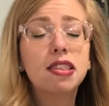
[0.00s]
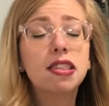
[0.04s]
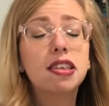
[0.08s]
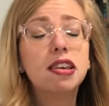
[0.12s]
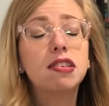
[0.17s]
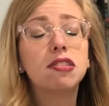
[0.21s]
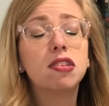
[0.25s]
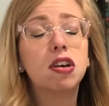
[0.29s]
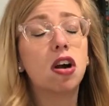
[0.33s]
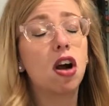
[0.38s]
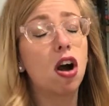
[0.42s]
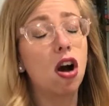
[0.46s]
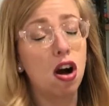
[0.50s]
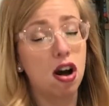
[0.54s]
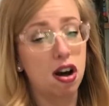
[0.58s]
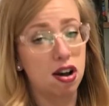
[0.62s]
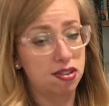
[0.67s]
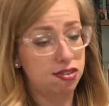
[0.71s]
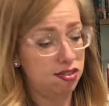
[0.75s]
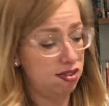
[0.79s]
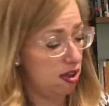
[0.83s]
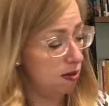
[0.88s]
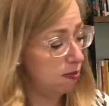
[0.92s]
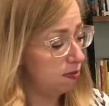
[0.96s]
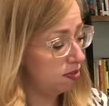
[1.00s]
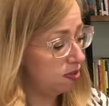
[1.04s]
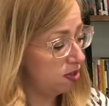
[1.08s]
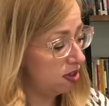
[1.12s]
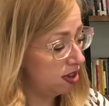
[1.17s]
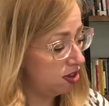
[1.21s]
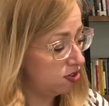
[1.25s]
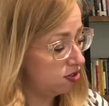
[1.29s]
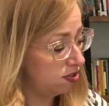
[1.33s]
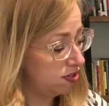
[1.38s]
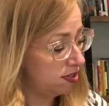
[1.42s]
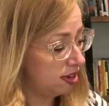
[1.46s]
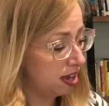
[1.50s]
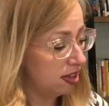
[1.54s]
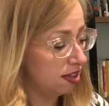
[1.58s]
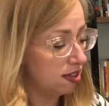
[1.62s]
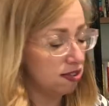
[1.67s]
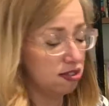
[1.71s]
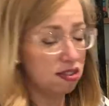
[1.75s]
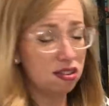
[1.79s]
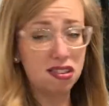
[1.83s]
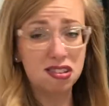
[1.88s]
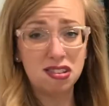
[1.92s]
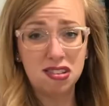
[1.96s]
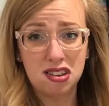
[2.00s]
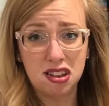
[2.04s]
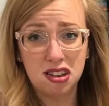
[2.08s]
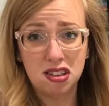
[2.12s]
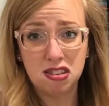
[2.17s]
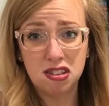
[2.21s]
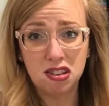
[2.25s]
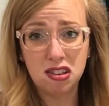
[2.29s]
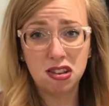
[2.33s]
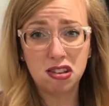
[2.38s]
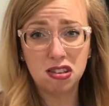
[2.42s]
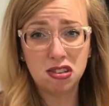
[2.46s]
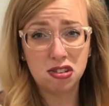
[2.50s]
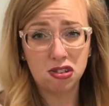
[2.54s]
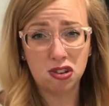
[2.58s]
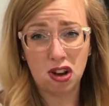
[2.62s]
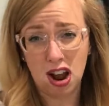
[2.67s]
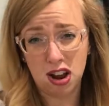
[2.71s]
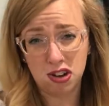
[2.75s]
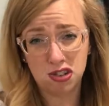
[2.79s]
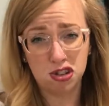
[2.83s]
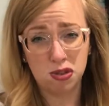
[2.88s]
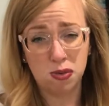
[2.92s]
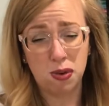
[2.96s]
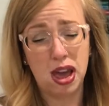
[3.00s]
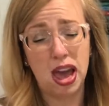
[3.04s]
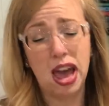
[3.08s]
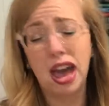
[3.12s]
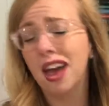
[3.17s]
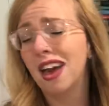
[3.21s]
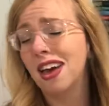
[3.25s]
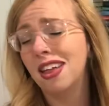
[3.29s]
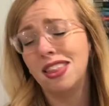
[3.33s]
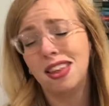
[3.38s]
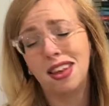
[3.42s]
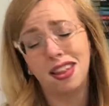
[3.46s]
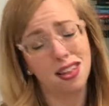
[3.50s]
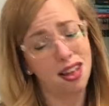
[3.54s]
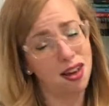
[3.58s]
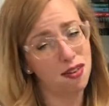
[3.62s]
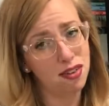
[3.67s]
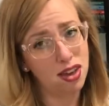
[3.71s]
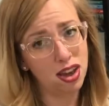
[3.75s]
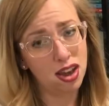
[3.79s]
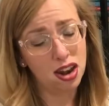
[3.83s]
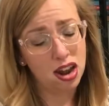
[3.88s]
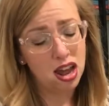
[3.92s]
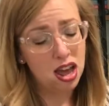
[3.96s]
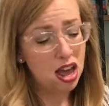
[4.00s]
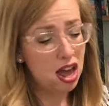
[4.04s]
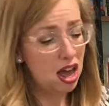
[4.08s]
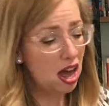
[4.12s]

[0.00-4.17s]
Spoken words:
These are awesome. So they just take this little stencil and scratch away and they love it.